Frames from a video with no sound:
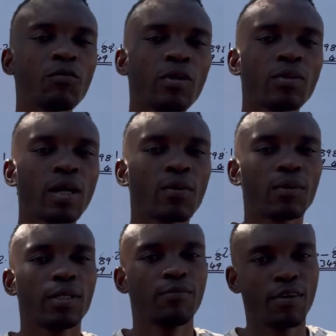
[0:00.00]
when you
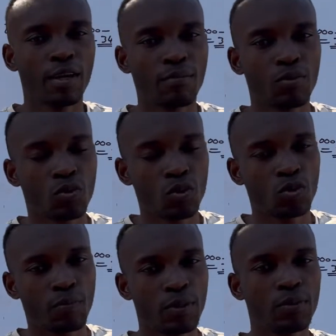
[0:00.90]
calculate variable cost
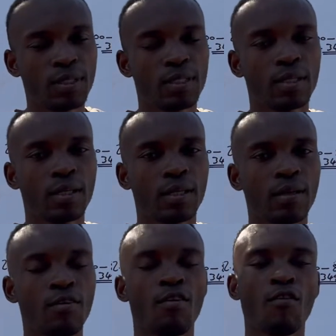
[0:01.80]
per unit,
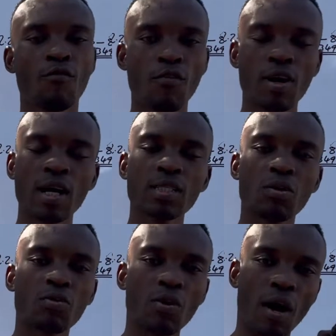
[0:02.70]
focus
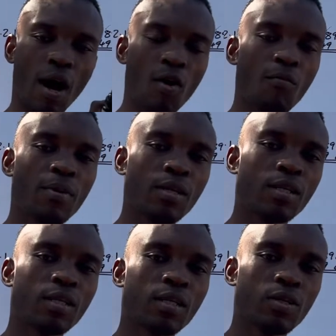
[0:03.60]
on how
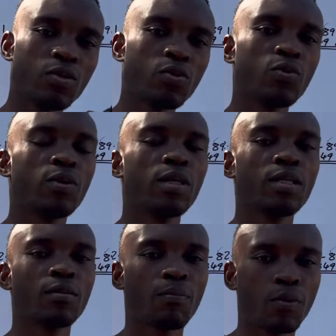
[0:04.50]
many
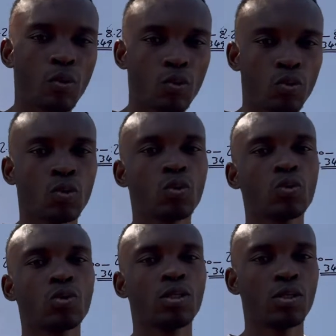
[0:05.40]
units
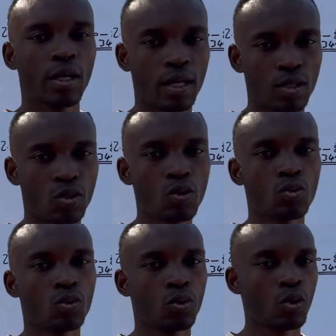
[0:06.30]
produced and
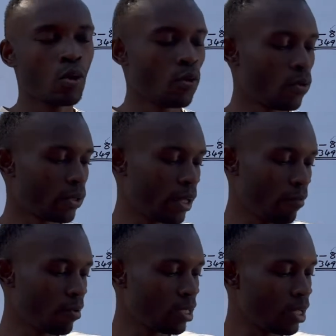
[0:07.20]
sold. Okay,
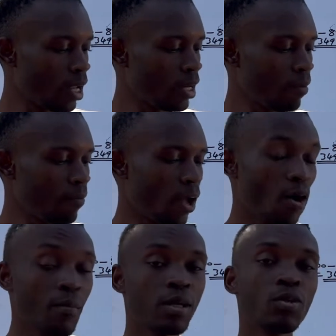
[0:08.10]
basically, how
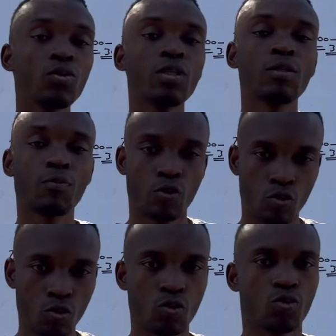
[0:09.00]
many units
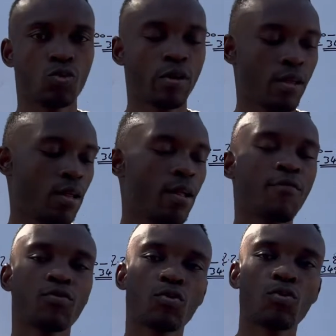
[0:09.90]
produced. If
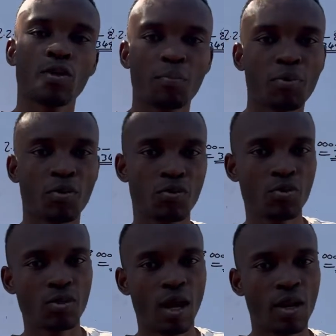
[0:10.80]
sold and
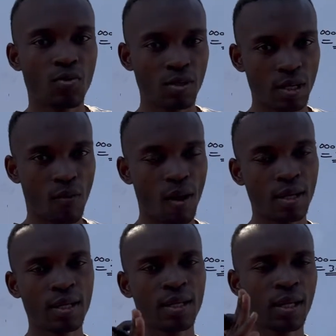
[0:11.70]
produced are not
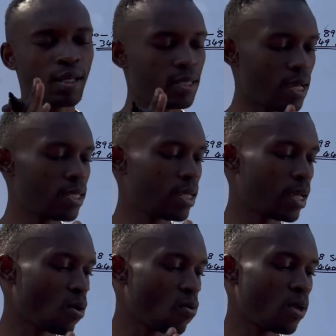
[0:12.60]
equally, just
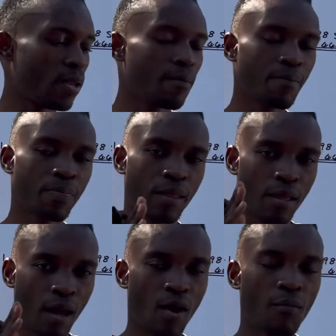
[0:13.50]
take only
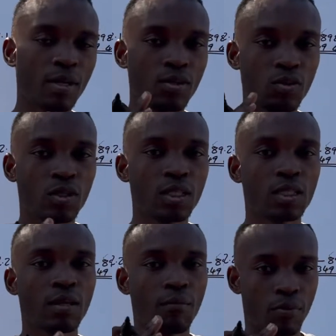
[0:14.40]
how many units
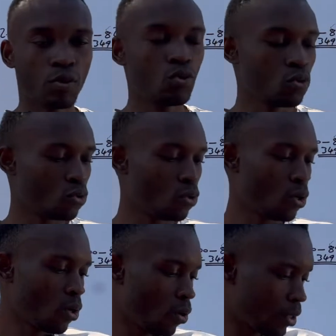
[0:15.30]
produced.
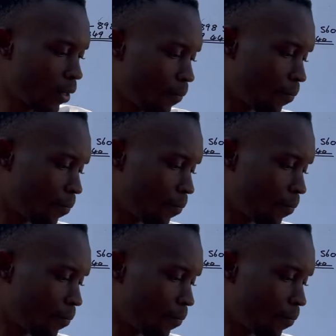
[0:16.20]
Okay,